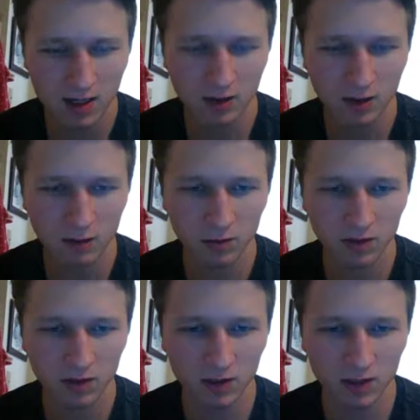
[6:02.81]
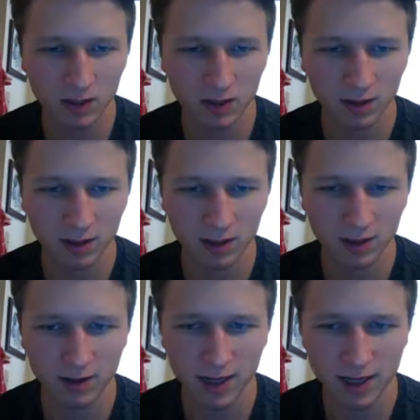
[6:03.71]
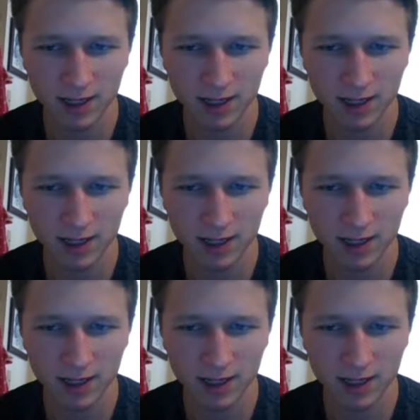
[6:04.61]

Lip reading: So everyone should click on that